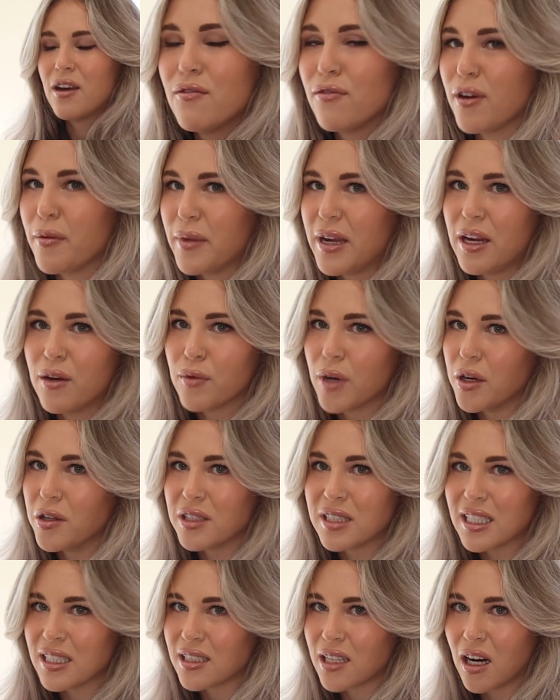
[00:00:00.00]
For me,
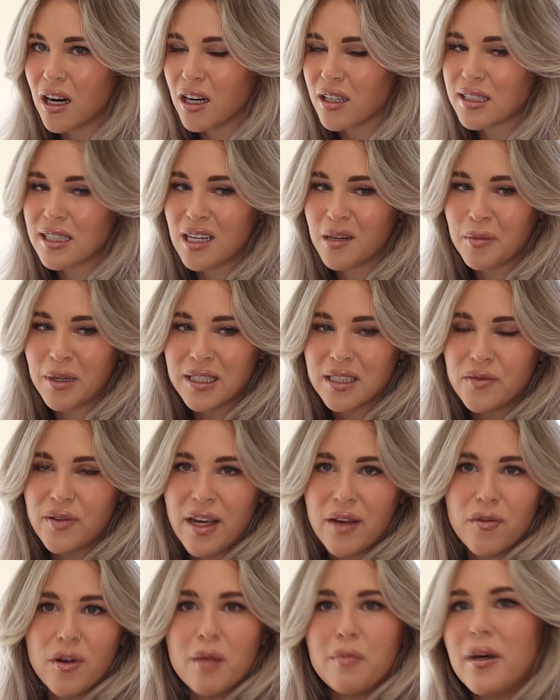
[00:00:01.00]
roses are Cinnabun's
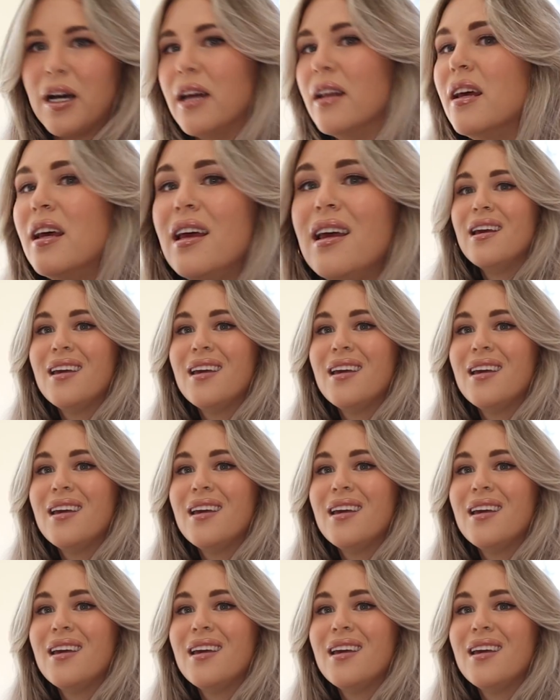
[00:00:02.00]
favorite, but